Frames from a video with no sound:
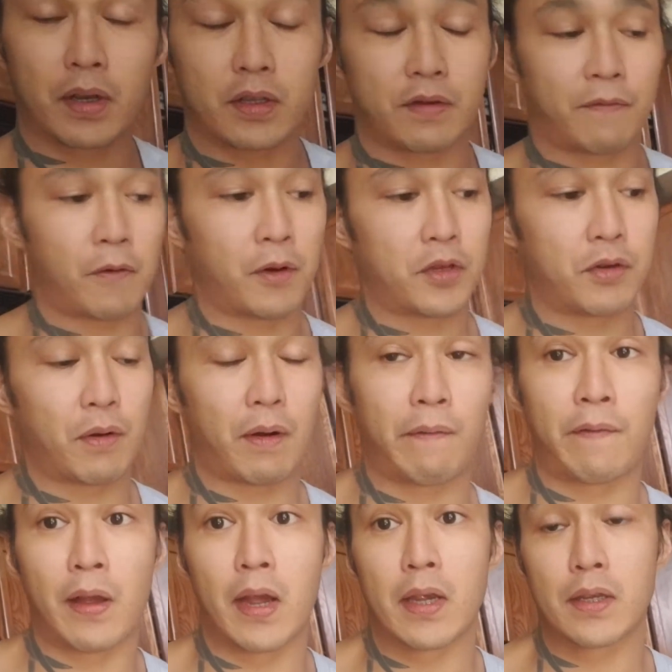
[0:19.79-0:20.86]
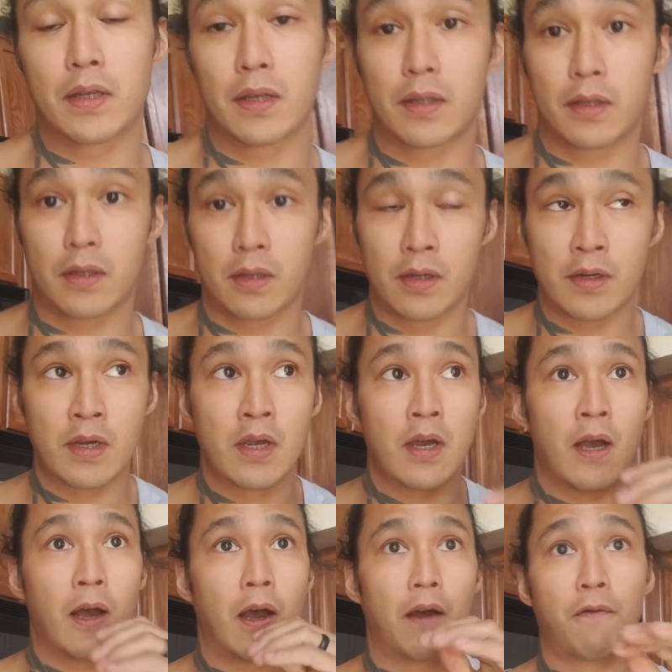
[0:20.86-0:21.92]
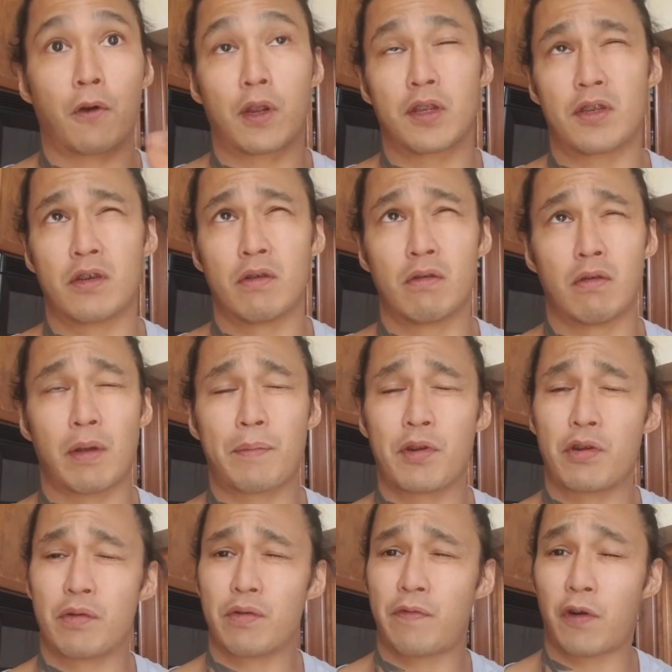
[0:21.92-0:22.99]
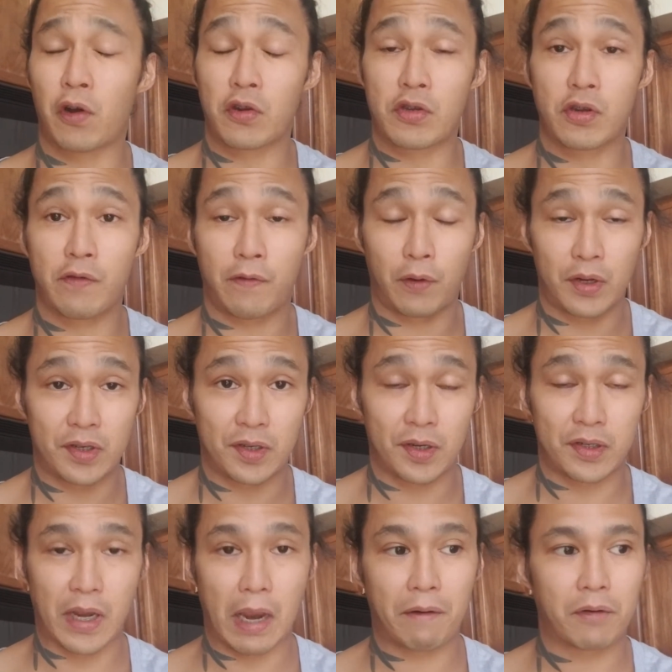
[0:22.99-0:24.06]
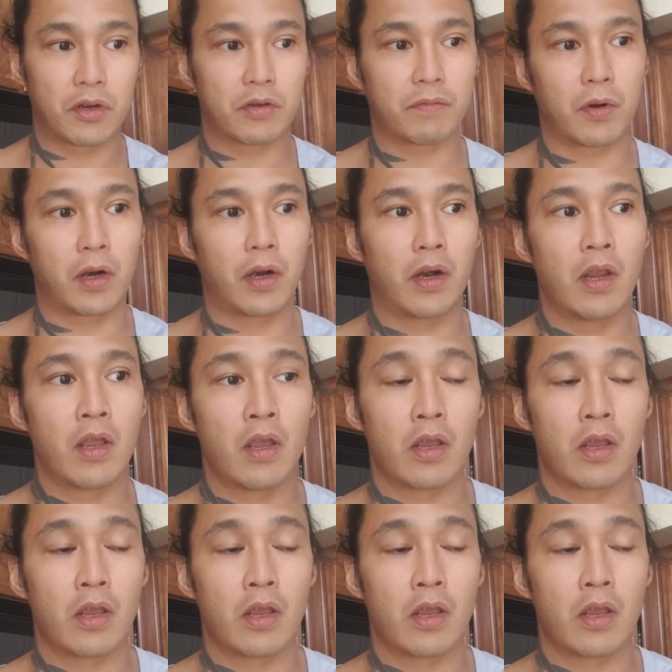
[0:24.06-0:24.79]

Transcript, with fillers: It's a 42 hour fast. It's uh, 42, I've been doing 42 to 46 hours where